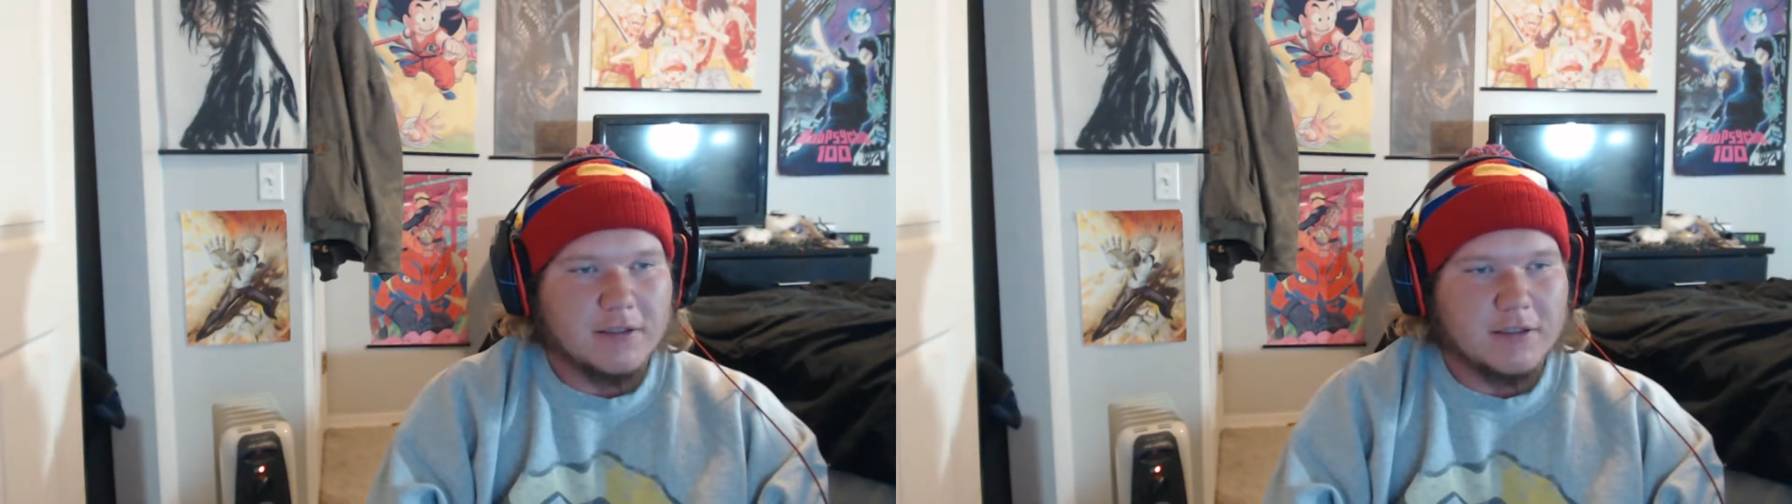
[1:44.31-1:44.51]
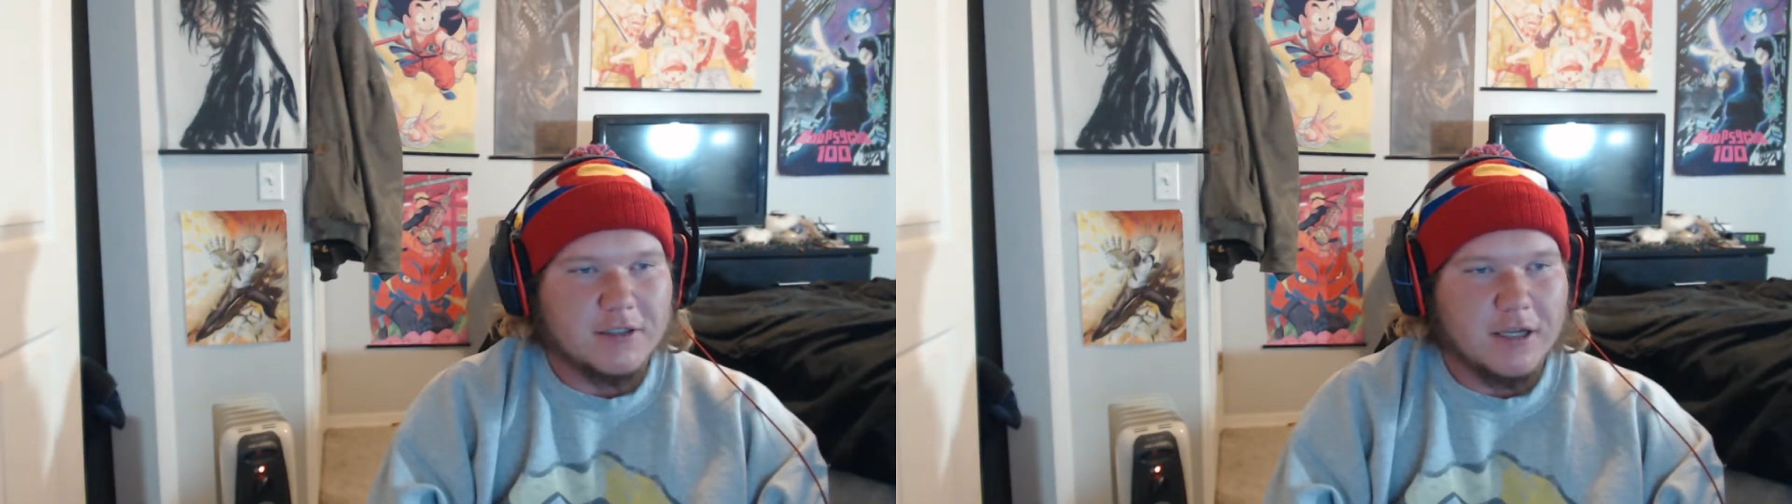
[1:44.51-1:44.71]

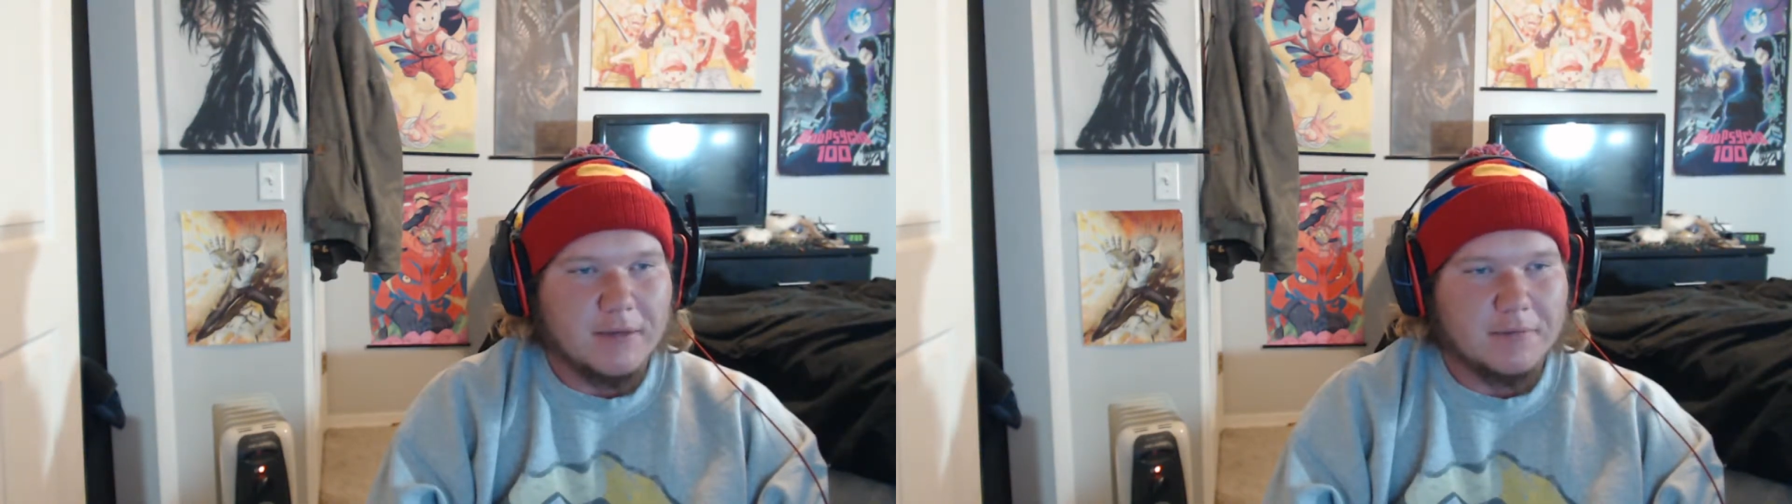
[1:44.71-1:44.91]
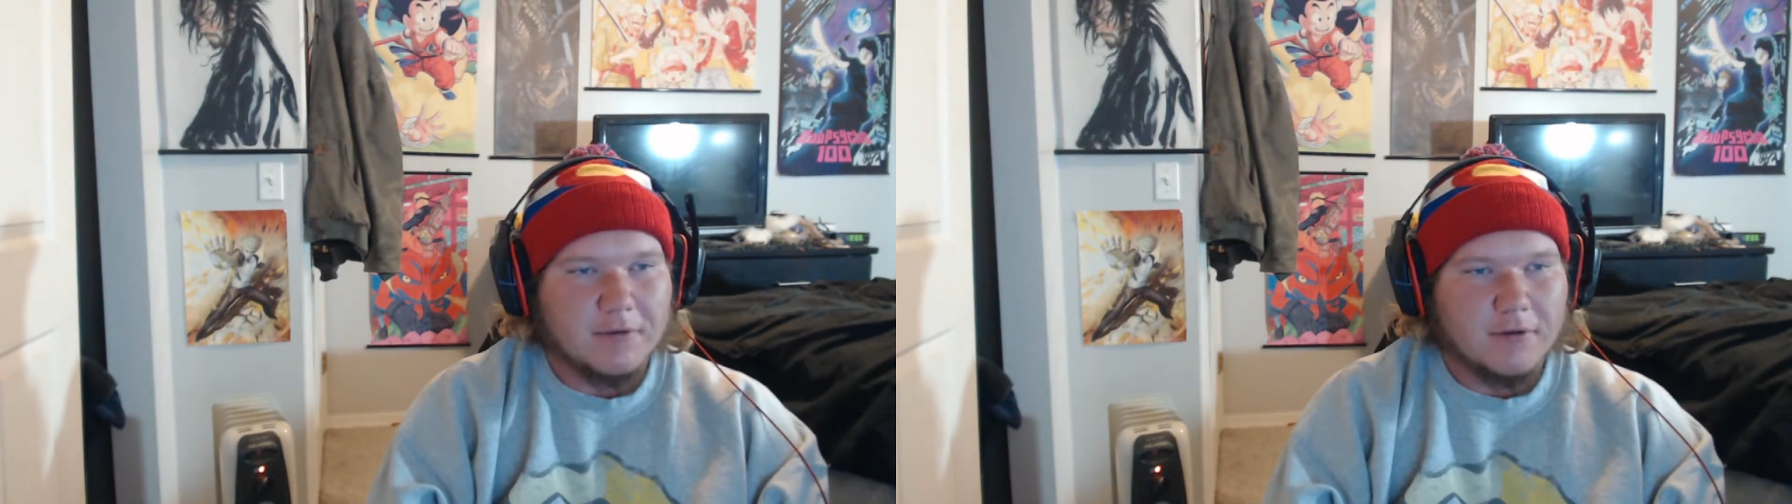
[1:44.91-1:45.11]
of the
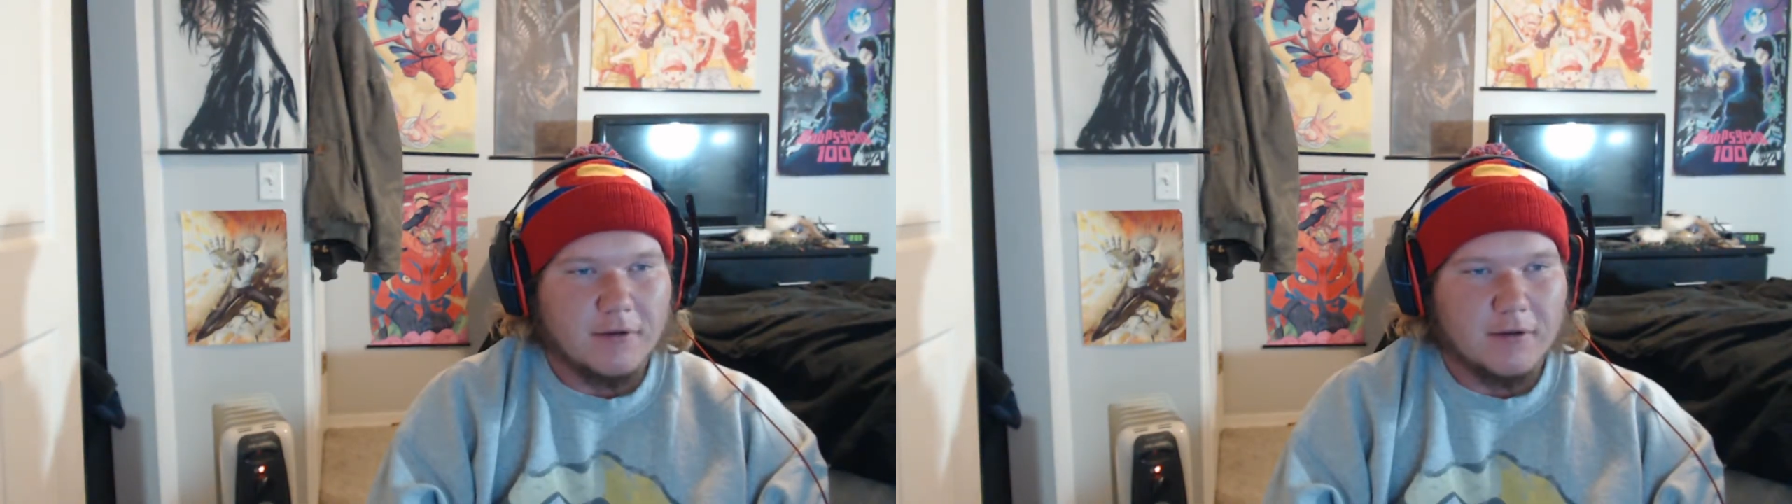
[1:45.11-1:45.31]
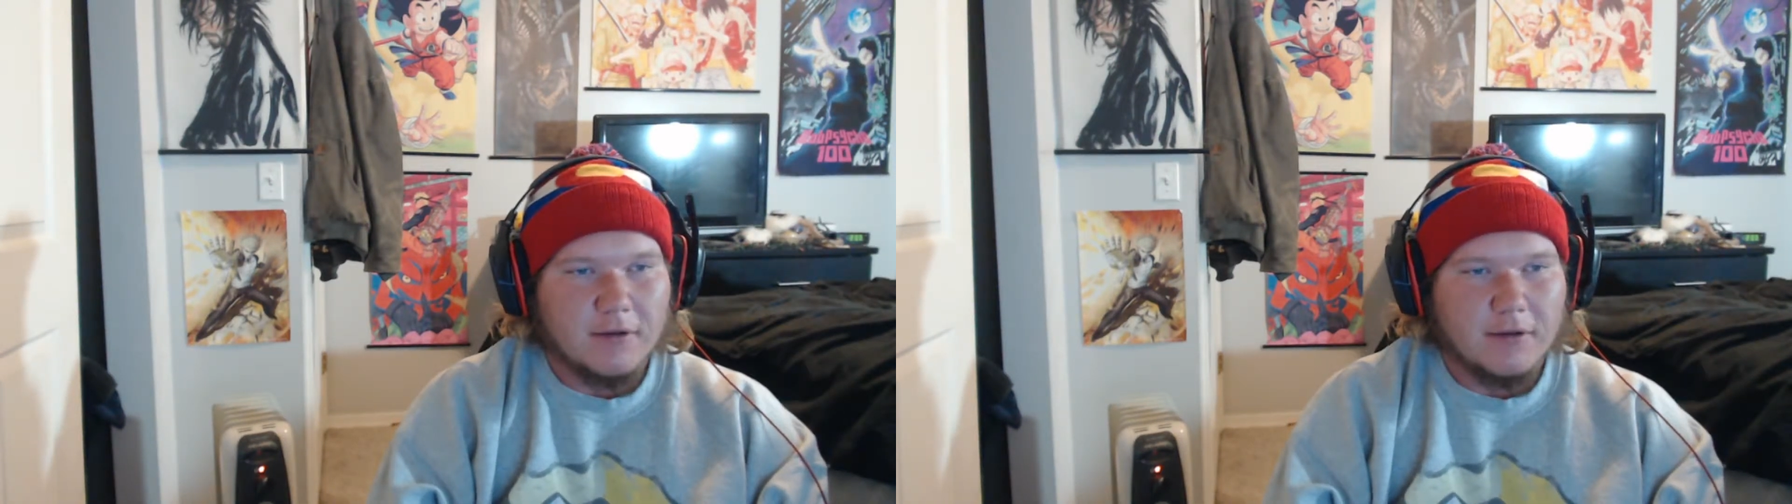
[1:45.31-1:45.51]

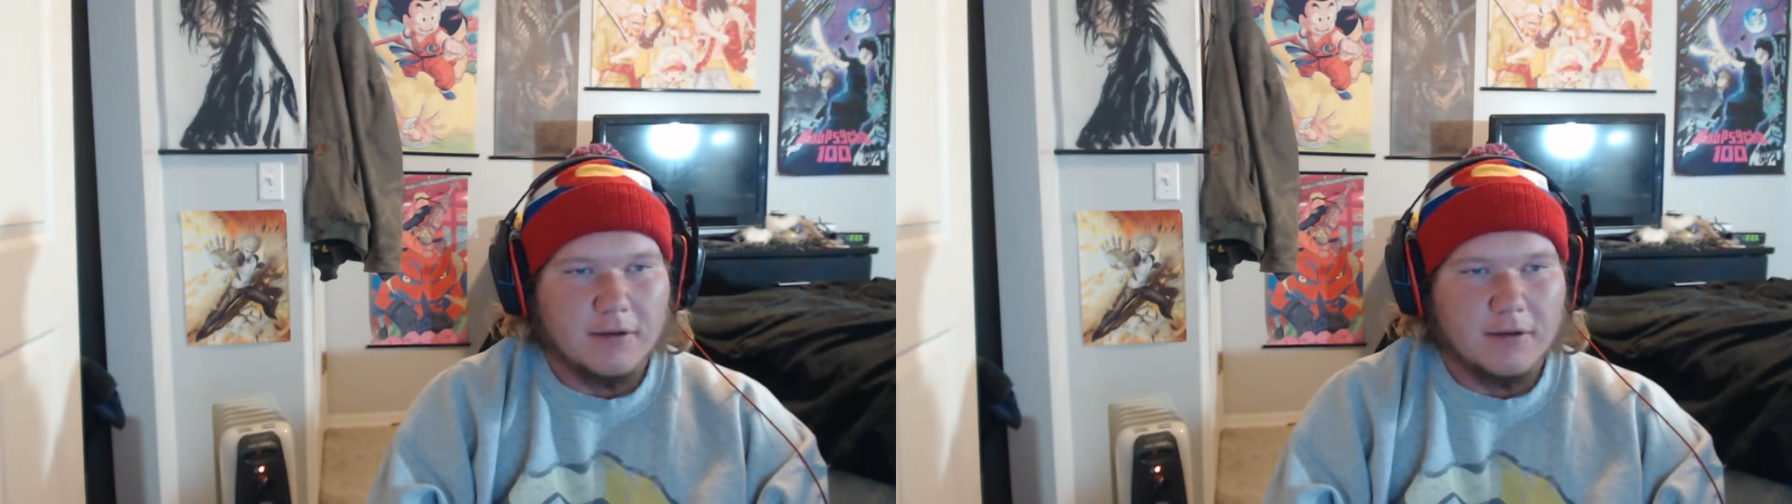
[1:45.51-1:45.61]
chapter,